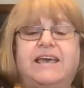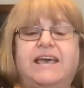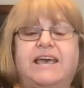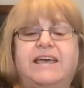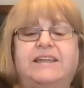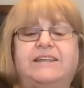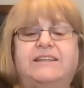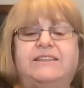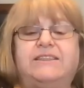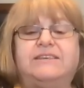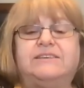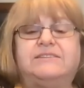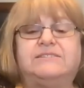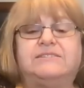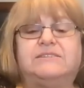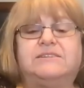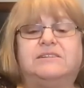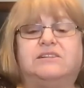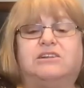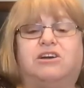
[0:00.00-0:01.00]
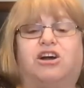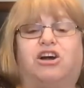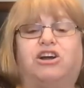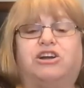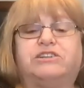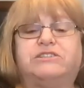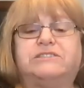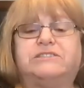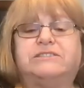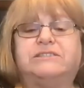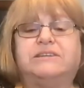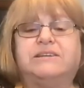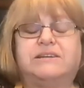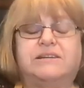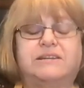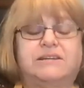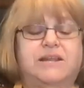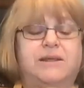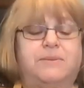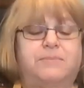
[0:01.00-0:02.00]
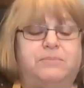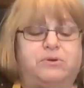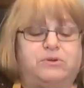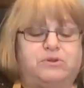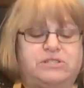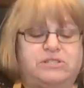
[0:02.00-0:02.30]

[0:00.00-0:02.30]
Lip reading: and in this little carton, number